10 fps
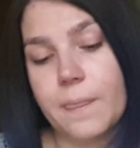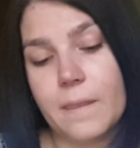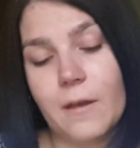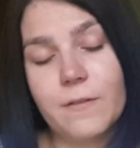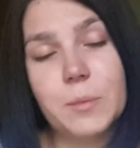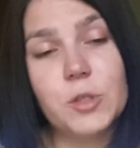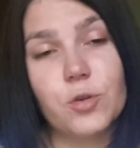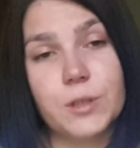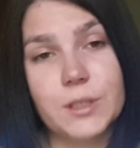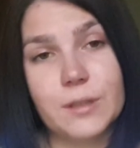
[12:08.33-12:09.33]
the
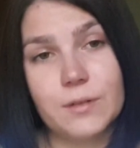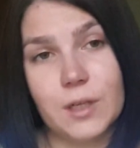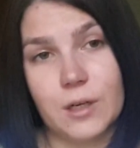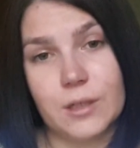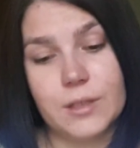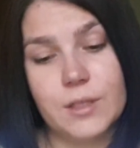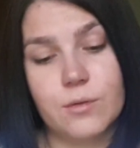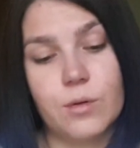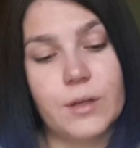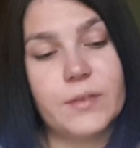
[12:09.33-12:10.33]
majority of the cards,
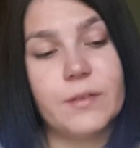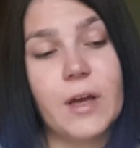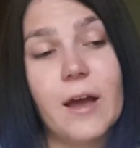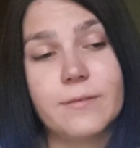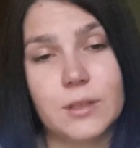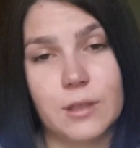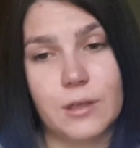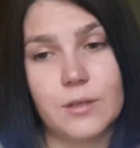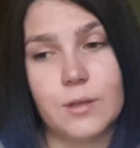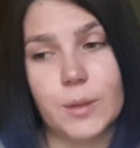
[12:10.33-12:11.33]
or even if half of the
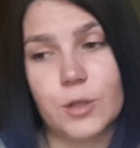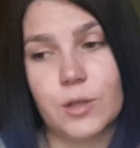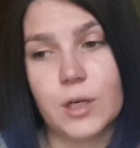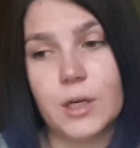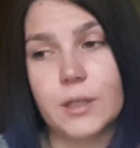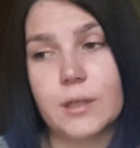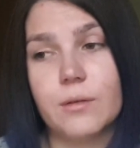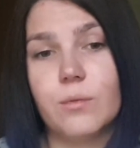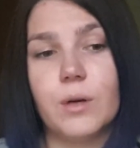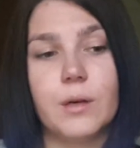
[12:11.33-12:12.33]
cards are major arcana,
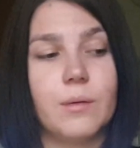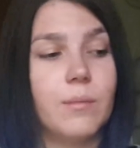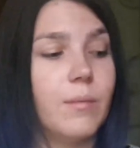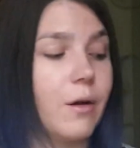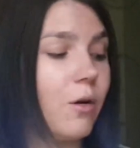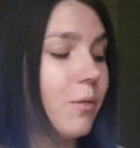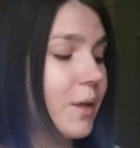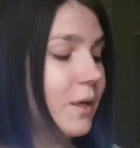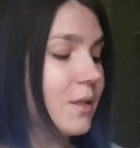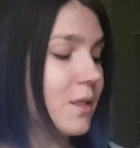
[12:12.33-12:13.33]
when by all
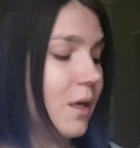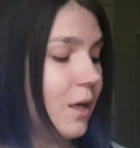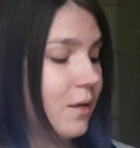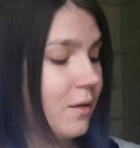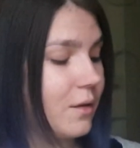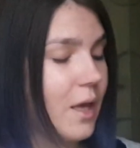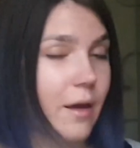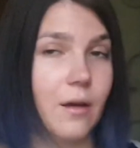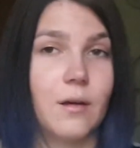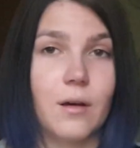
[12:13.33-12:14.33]
means in the
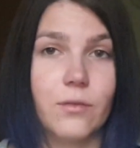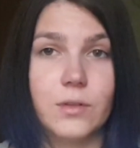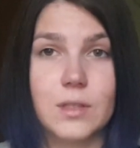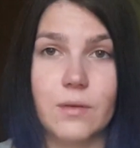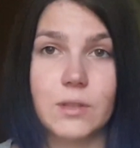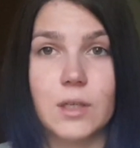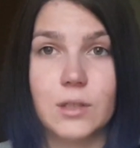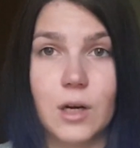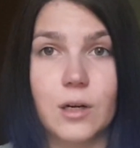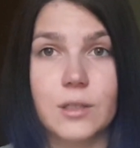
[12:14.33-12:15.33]
deck of the 78
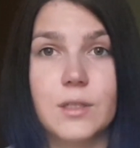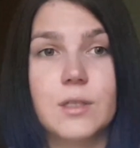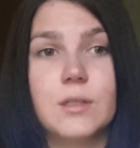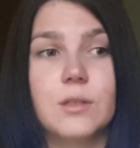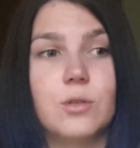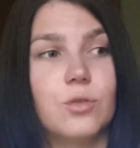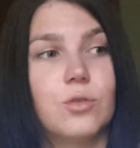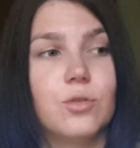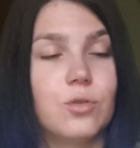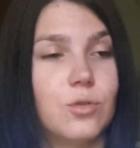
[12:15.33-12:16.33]
cards,
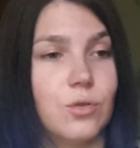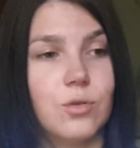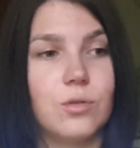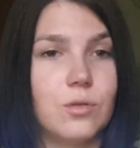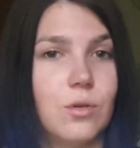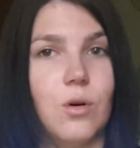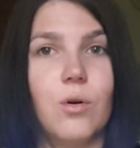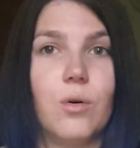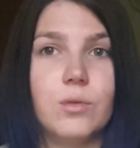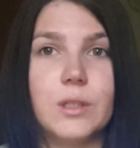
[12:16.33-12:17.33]

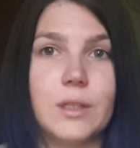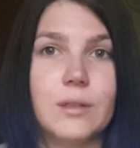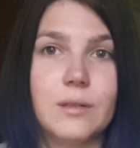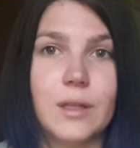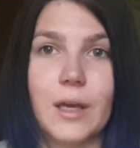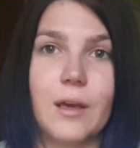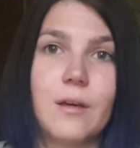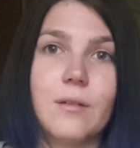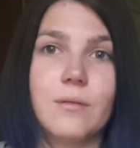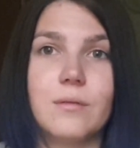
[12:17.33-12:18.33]
only
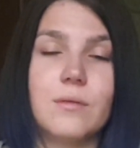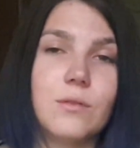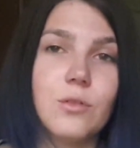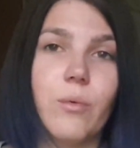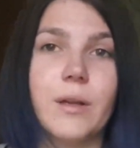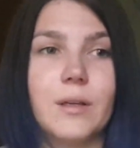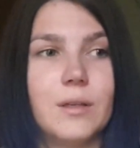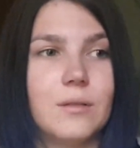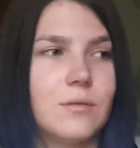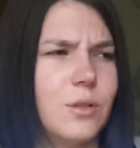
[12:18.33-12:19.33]
like
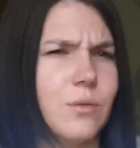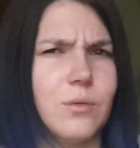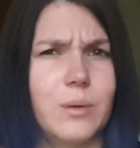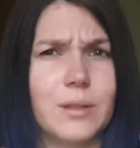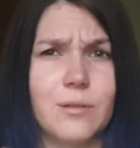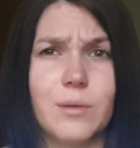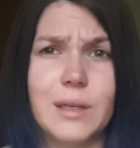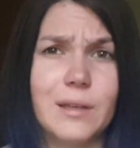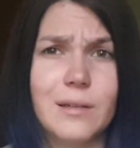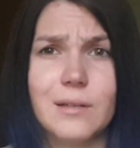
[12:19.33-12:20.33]
22,
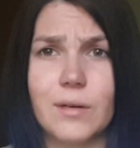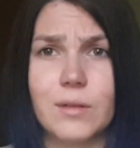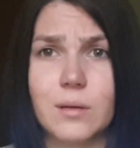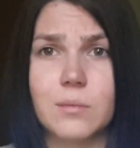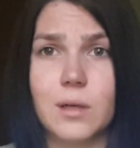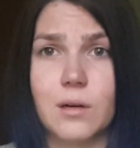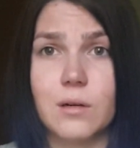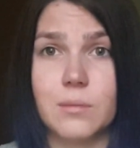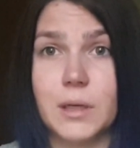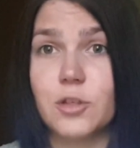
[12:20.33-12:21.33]
23 of them
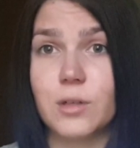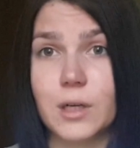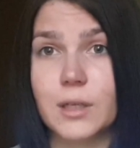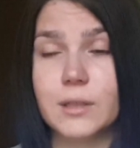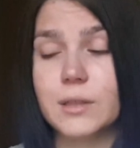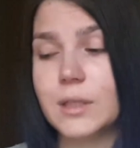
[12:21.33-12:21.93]
are major arcana,